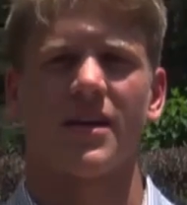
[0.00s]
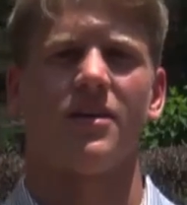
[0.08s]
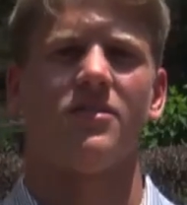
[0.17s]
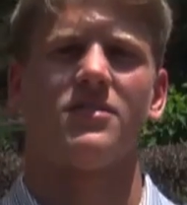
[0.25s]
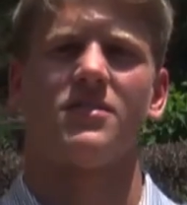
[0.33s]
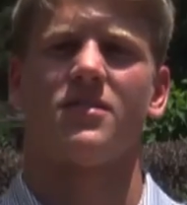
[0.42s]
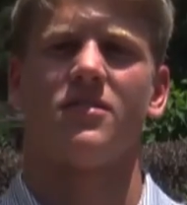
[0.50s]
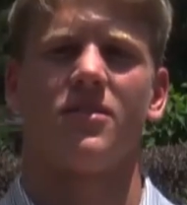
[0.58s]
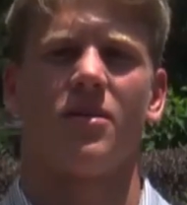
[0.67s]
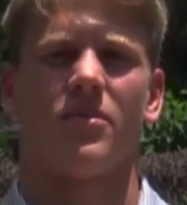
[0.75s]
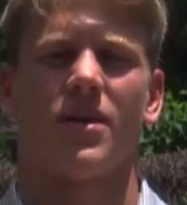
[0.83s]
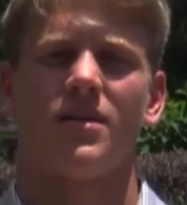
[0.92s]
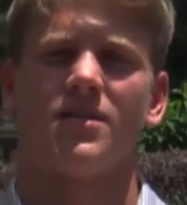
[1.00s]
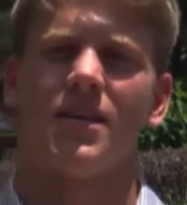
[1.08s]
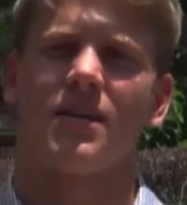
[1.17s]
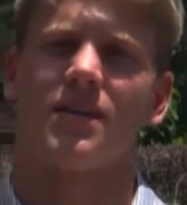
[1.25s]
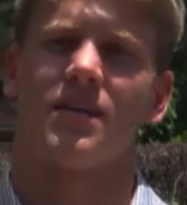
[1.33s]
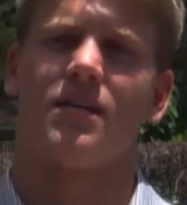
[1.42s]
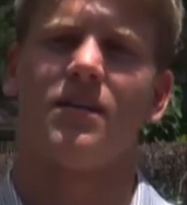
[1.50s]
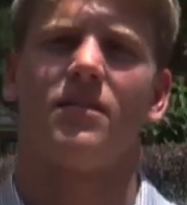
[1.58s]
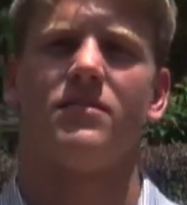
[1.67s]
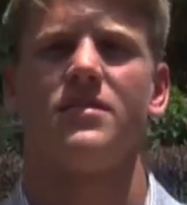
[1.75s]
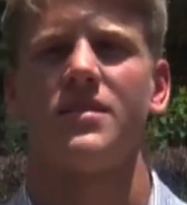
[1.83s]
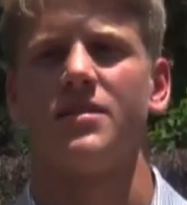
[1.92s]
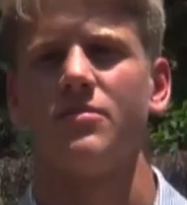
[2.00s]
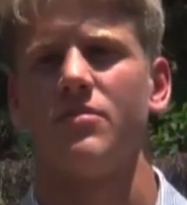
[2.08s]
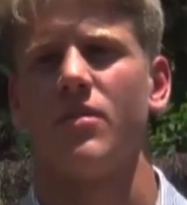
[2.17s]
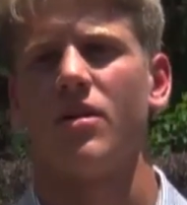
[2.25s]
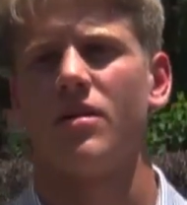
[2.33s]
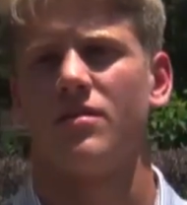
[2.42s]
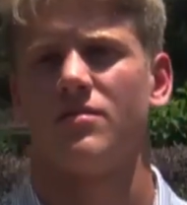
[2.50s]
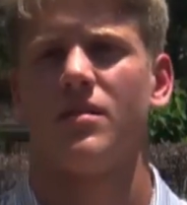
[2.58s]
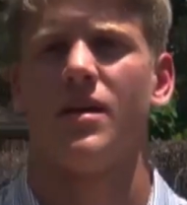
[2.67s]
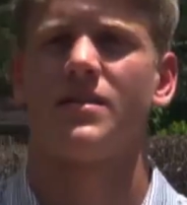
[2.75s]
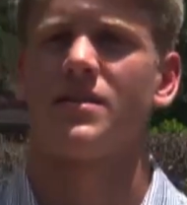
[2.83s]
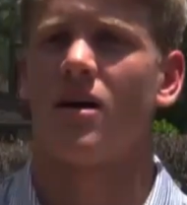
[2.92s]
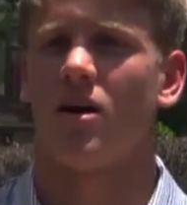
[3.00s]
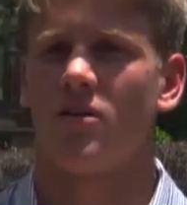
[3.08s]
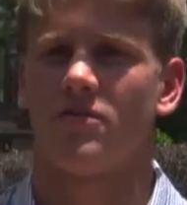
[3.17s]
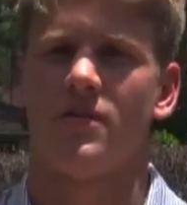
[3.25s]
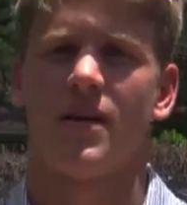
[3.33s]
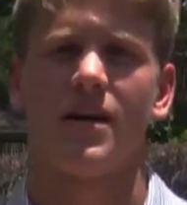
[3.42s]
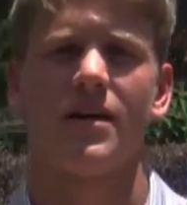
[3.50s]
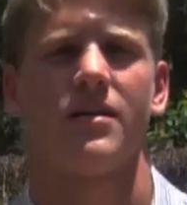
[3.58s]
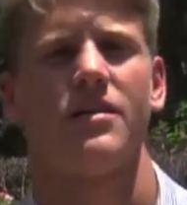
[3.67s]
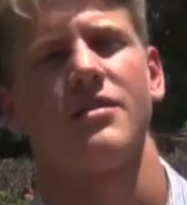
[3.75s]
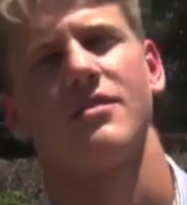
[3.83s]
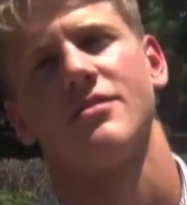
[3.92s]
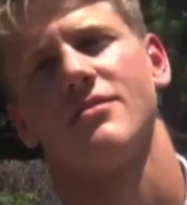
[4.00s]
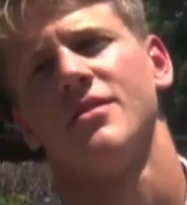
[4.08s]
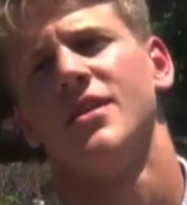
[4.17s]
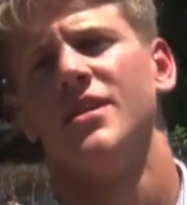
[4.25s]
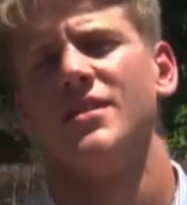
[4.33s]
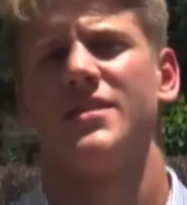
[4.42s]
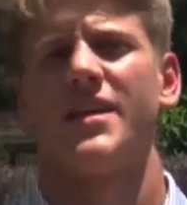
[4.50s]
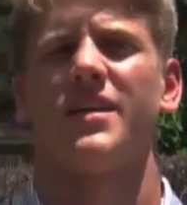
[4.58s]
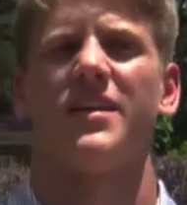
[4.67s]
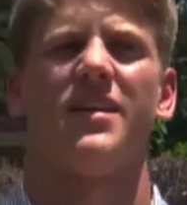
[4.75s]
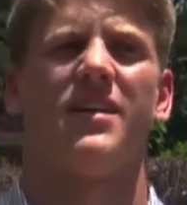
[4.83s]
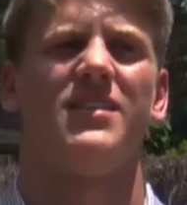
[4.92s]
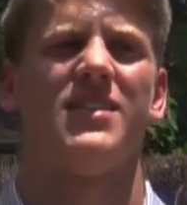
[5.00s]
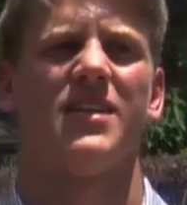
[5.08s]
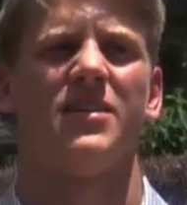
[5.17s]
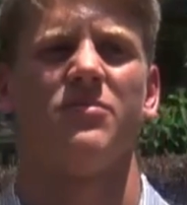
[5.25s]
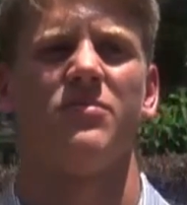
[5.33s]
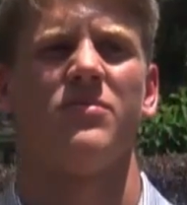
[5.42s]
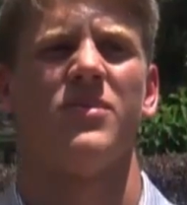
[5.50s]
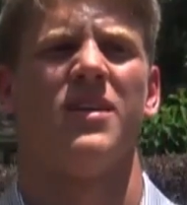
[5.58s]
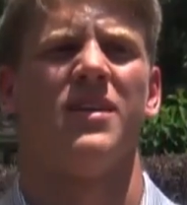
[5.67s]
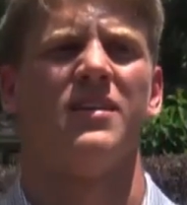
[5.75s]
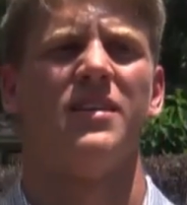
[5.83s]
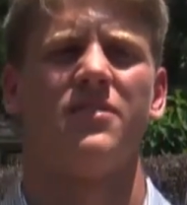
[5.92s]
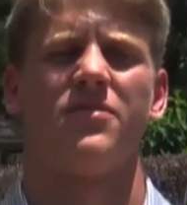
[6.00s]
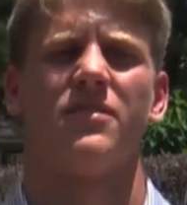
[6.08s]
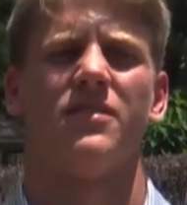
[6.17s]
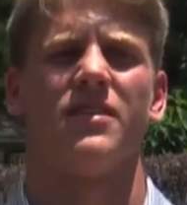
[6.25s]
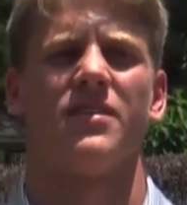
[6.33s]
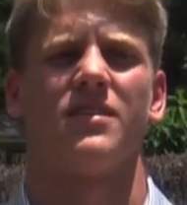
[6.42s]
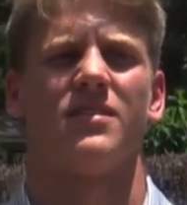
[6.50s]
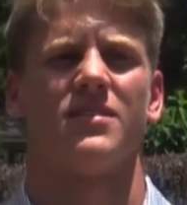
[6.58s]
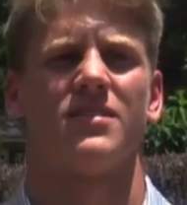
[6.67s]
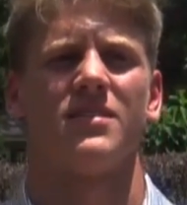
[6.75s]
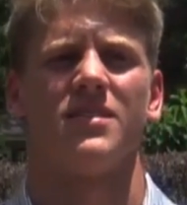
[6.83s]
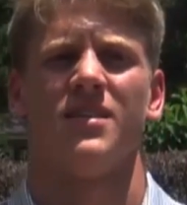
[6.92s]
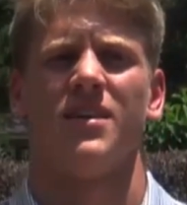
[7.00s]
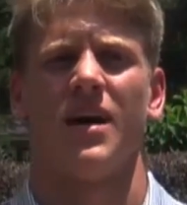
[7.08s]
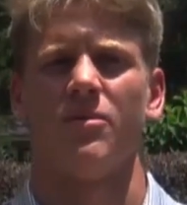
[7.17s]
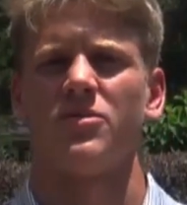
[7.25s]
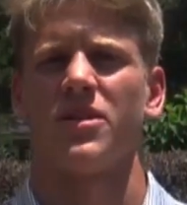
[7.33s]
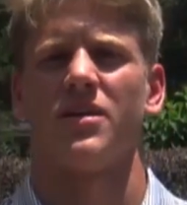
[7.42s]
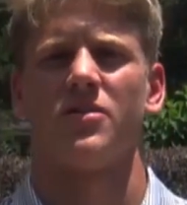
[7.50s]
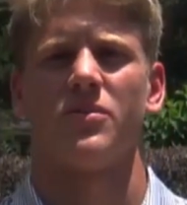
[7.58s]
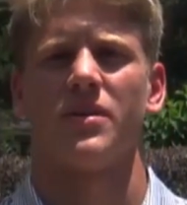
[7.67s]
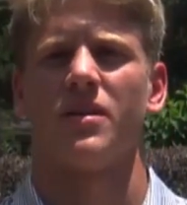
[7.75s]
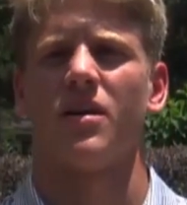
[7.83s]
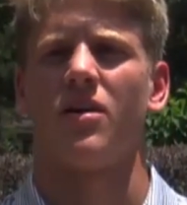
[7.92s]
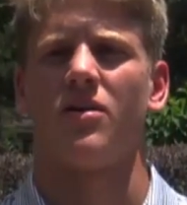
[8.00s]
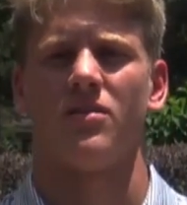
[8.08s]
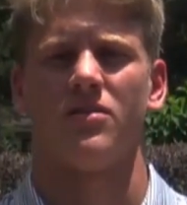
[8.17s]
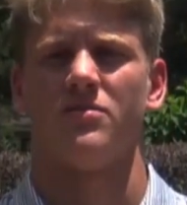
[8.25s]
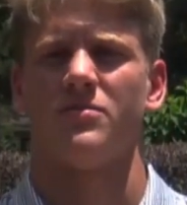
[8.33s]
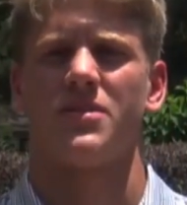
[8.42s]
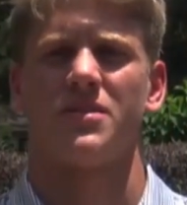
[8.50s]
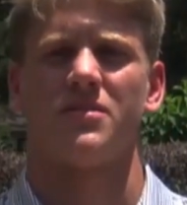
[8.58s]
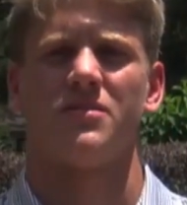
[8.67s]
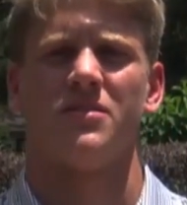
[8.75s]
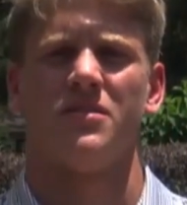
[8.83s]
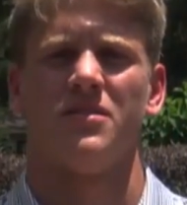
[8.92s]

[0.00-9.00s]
counts. So I'm not taking any other team as an off day or taking any team differently because I'm trying to win all of them. So.